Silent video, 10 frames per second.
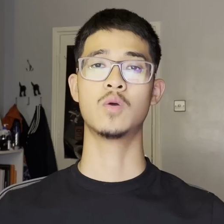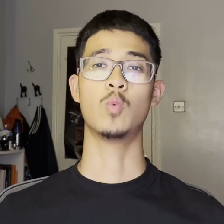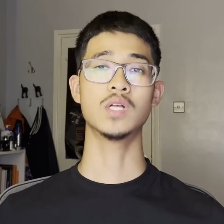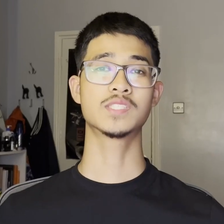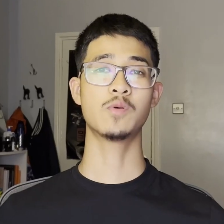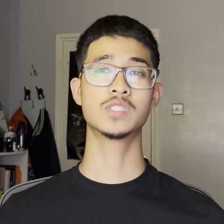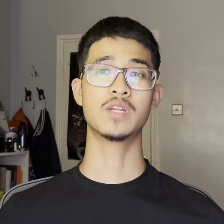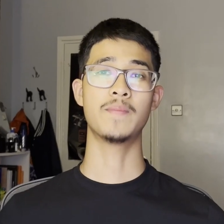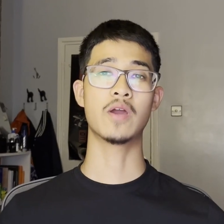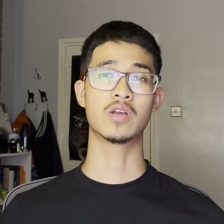Whilst I was in
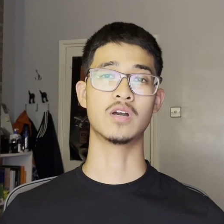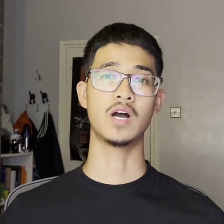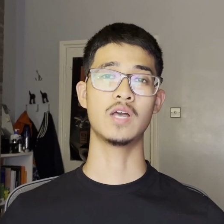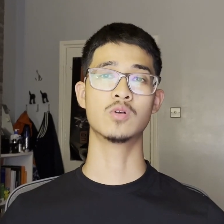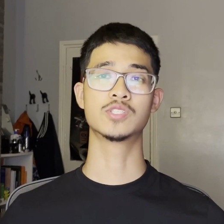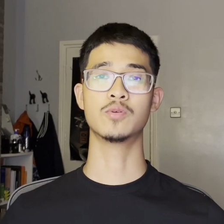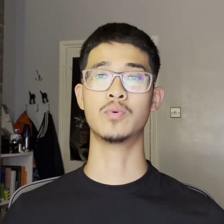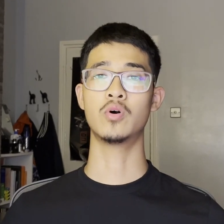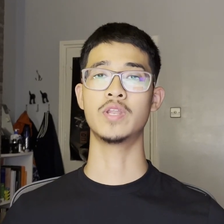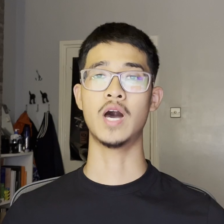America, I also
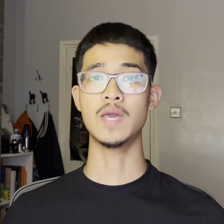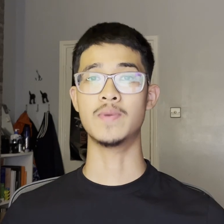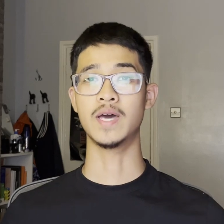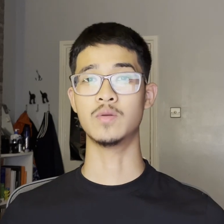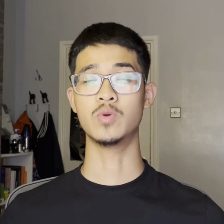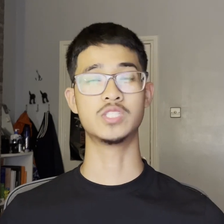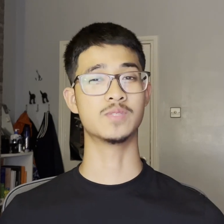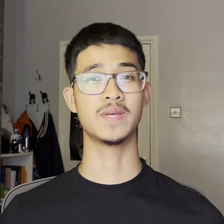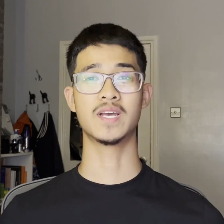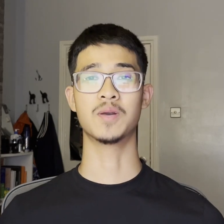bought an iPad, which has
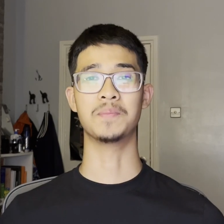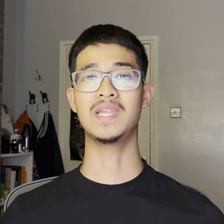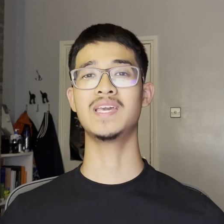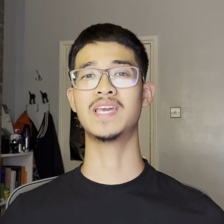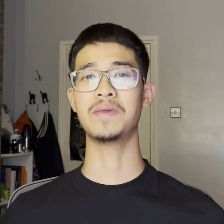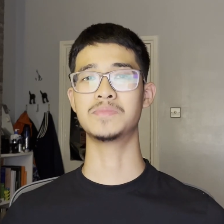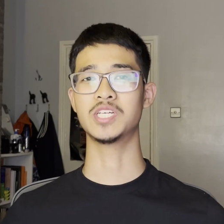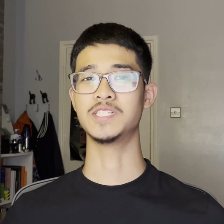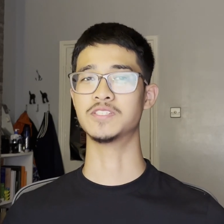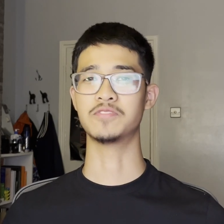been a complete game
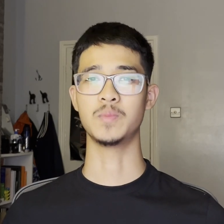changer for